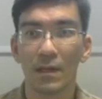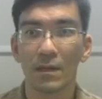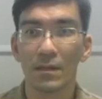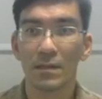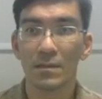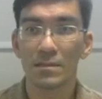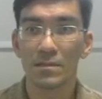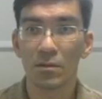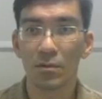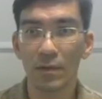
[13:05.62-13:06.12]

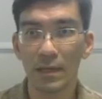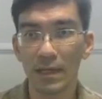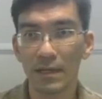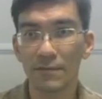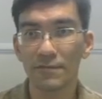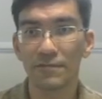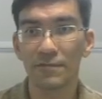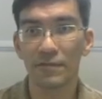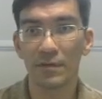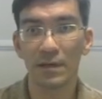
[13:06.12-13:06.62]
So
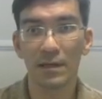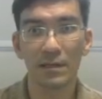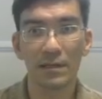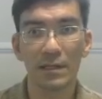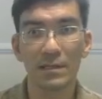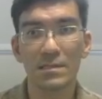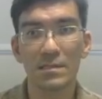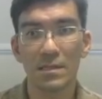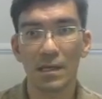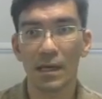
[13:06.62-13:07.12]
if,
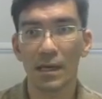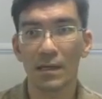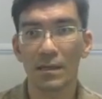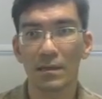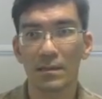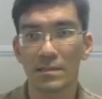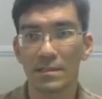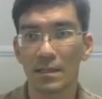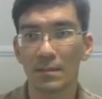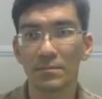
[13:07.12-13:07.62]
let's
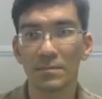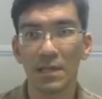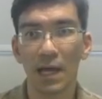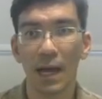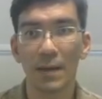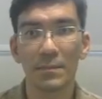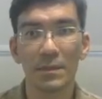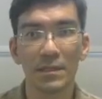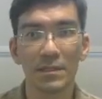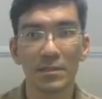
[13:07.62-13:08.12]
say,
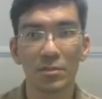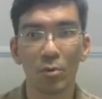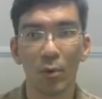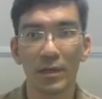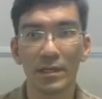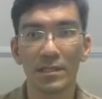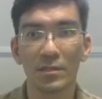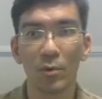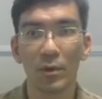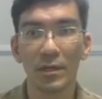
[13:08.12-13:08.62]
sometime in
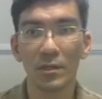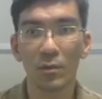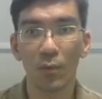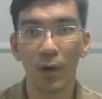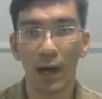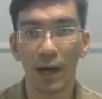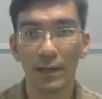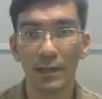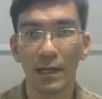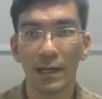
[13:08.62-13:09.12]

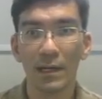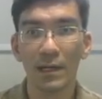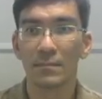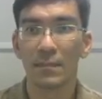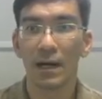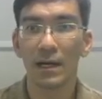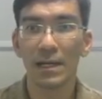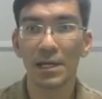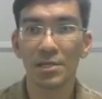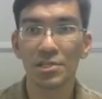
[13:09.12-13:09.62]
2021,
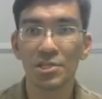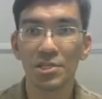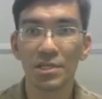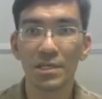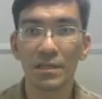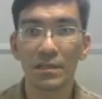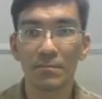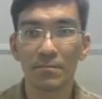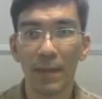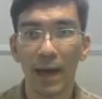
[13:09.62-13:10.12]

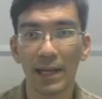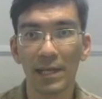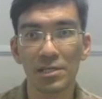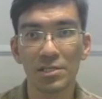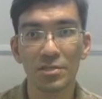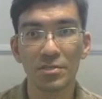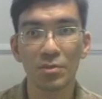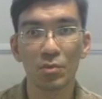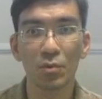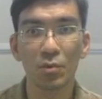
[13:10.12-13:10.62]
IAG
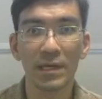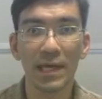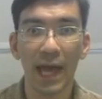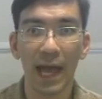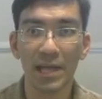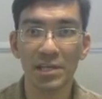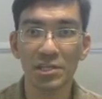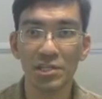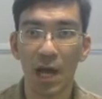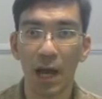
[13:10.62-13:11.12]
manages to
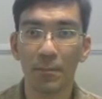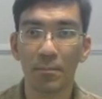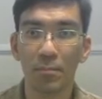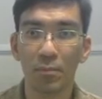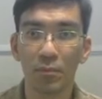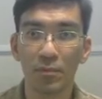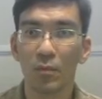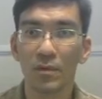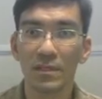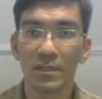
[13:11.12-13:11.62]
catch up
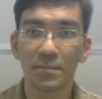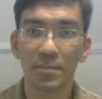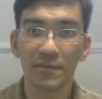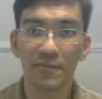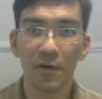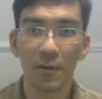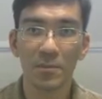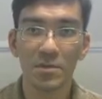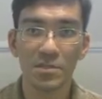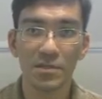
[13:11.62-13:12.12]
with the
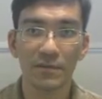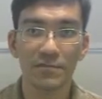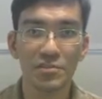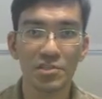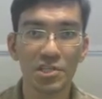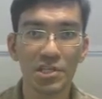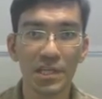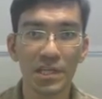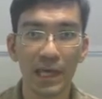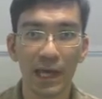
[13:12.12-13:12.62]
performance of
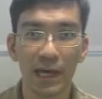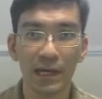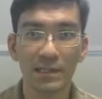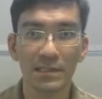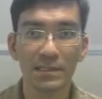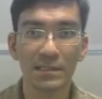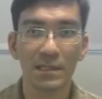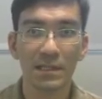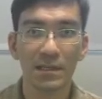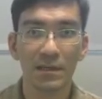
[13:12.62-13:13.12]

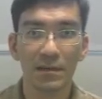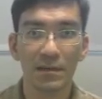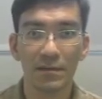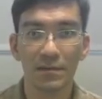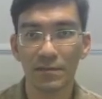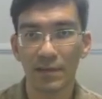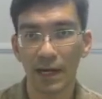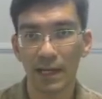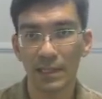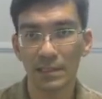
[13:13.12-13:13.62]
GDX,
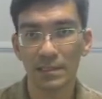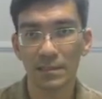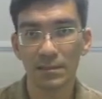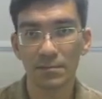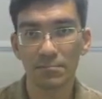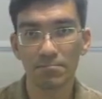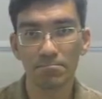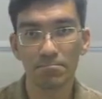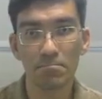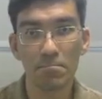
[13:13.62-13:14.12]
that
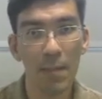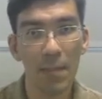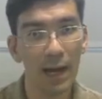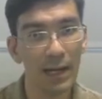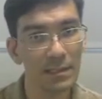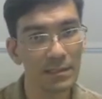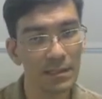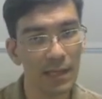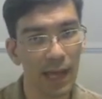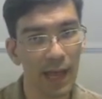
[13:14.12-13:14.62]

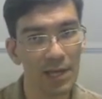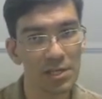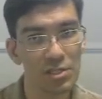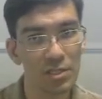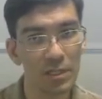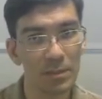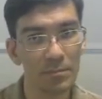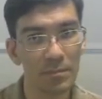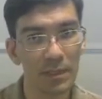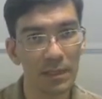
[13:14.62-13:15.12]
might
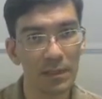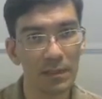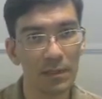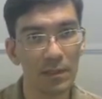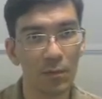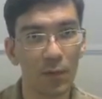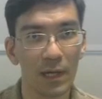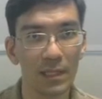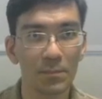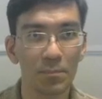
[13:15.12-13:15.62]
actually be
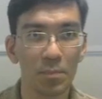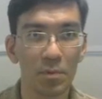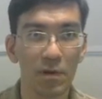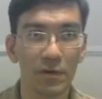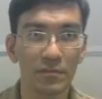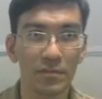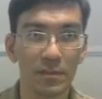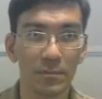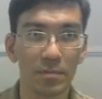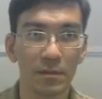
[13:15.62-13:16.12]
quite
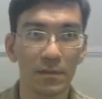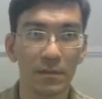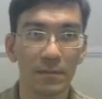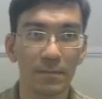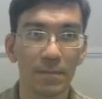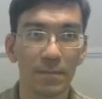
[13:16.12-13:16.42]
profitable.